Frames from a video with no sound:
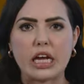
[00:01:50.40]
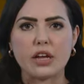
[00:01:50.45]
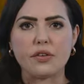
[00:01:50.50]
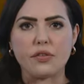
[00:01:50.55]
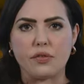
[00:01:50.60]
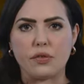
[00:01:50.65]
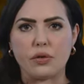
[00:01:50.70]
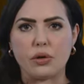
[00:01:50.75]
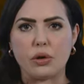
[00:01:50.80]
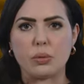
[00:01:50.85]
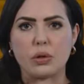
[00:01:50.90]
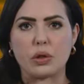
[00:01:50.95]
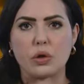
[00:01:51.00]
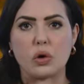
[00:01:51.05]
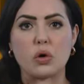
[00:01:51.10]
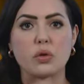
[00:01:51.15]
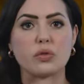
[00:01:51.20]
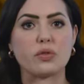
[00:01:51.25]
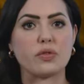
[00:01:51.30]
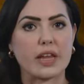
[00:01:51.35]
eat food with
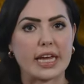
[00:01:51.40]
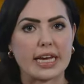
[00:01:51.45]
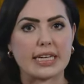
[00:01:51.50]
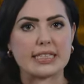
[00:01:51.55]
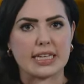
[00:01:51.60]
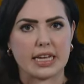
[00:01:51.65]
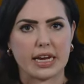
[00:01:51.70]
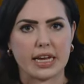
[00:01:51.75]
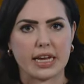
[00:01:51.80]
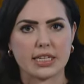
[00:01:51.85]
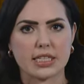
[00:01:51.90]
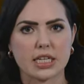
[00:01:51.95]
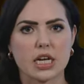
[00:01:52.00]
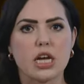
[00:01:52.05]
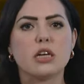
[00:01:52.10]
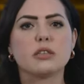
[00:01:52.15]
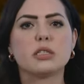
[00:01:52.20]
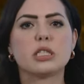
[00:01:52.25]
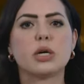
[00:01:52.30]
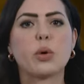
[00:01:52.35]
gold flakes in it.
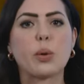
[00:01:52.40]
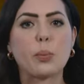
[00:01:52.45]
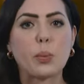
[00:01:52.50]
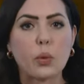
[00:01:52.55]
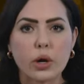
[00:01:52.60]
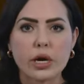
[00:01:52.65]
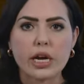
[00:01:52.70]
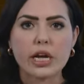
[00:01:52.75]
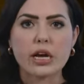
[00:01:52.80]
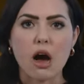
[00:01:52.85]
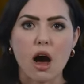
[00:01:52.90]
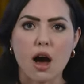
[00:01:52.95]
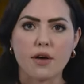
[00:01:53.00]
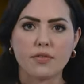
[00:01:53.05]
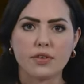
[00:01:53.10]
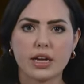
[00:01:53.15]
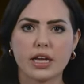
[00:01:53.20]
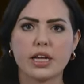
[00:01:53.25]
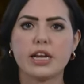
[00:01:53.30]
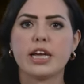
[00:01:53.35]
So we're pretty
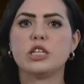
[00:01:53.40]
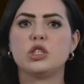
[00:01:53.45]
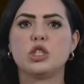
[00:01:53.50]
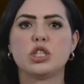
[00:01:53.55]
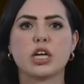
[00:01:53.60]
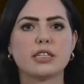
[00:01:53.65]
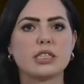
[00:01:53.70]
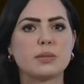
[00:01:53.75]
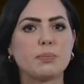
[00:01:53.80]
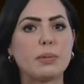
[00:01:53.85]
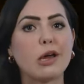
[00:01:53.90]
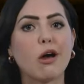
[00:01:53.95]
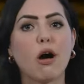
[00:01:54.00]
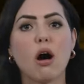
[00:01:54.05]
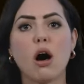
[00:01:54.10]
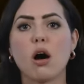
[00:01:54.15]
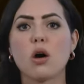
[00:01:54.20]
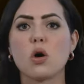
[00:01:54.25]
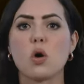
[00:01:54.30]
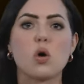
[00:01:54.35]
confident it'd just be
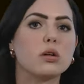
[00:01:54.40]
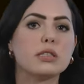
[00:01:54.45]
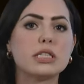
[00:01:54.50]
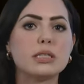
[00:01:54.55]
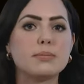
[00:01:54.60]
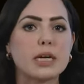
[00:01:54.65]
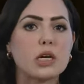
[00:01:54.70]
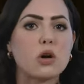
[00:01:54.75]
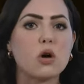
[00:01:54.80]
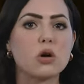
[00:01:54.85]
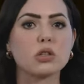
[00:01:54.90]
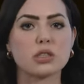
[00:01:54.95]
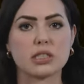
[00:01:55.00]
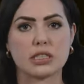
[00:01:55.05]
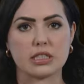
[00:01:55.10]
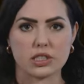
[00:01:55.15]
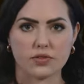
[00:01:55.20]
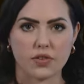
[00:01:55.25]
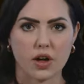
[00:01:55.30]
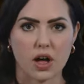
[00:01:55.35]
all Goldie
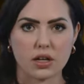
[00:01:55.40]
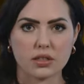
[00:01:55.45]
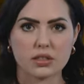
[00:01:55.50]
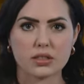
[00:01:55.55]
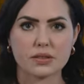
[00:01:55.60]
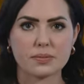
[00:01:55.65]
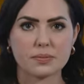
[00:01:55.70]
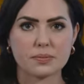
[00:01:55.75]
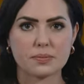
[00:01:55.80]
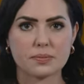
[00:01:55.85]
McGolderson's fault.